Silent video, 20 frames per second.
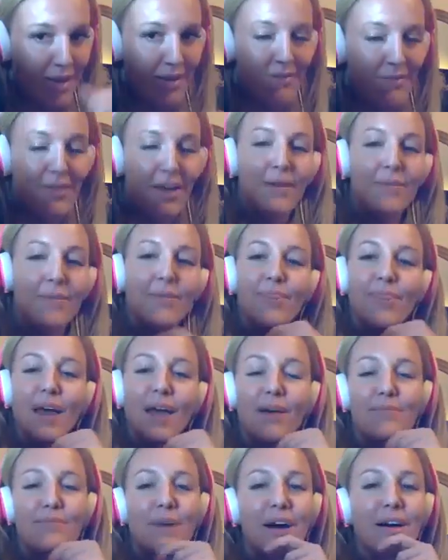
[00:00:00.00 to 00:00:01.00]
out of
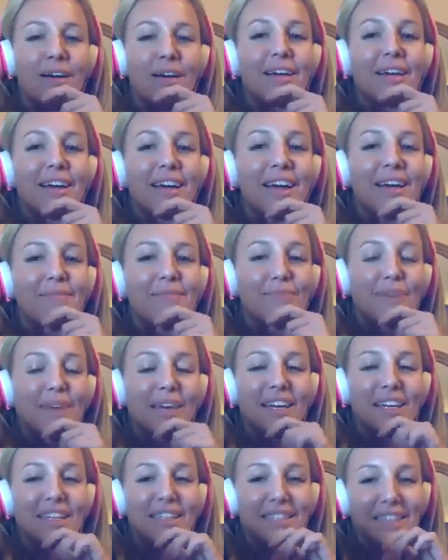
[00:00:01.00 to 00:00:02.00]
that mug,
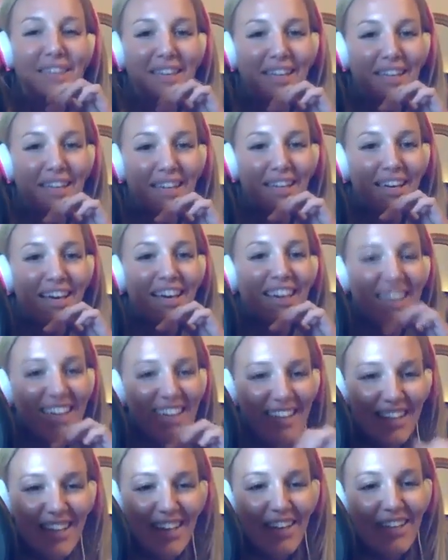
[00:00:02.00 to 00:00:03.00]
because
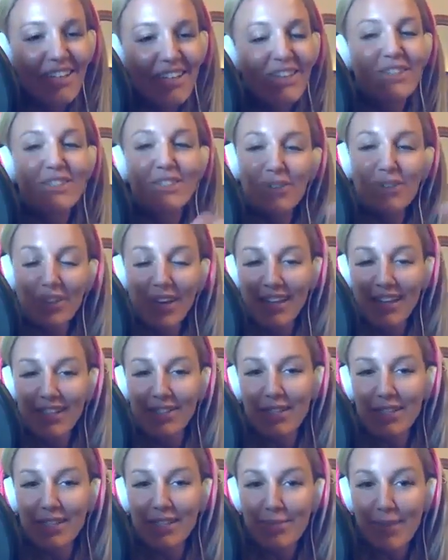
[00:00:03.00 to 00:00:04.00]
so you guys
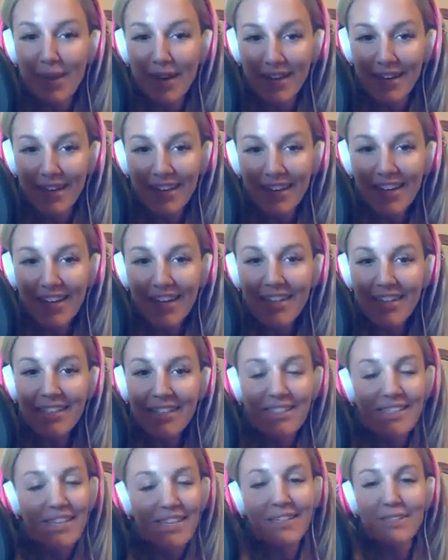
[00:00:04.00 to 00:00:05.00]
said this mug
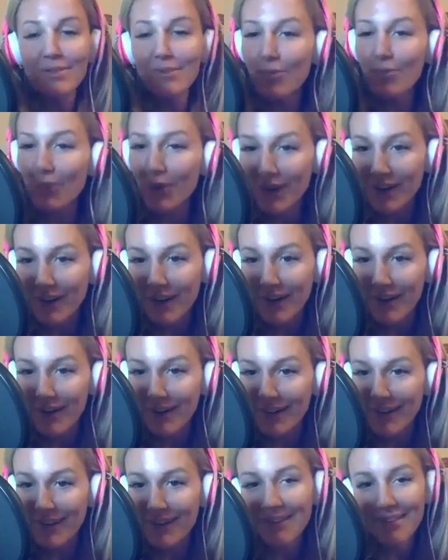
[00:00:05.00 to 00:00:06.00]
says work
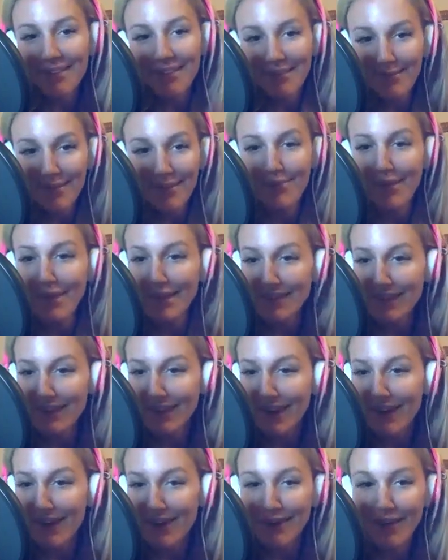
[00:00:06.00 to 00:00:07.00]
harder,
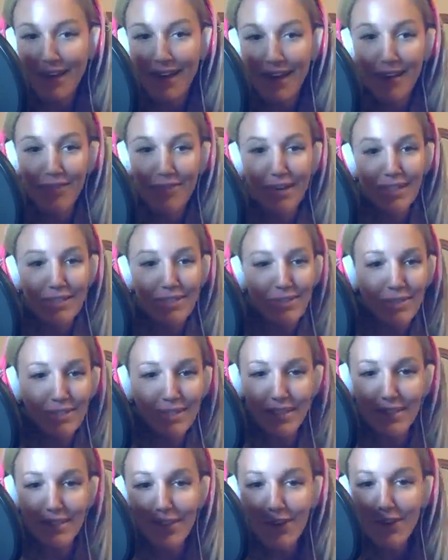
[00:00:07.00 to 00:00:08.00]
basically I don't care, right? So it
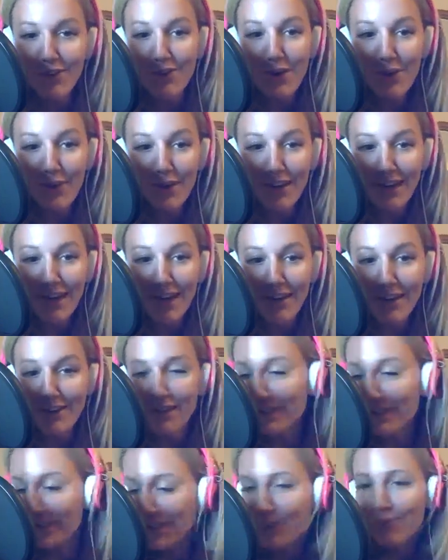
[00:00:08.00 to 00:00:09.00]
says no one
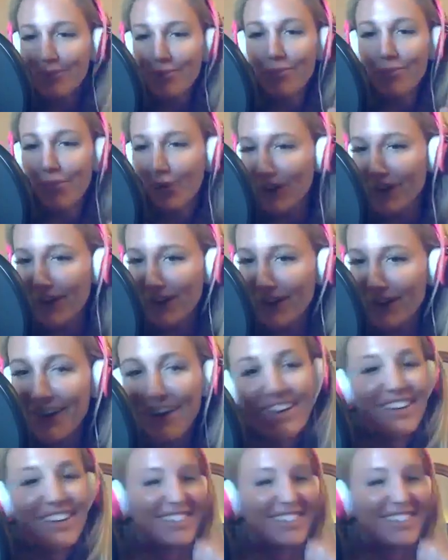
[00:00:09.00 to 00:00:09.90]
cares, work harder.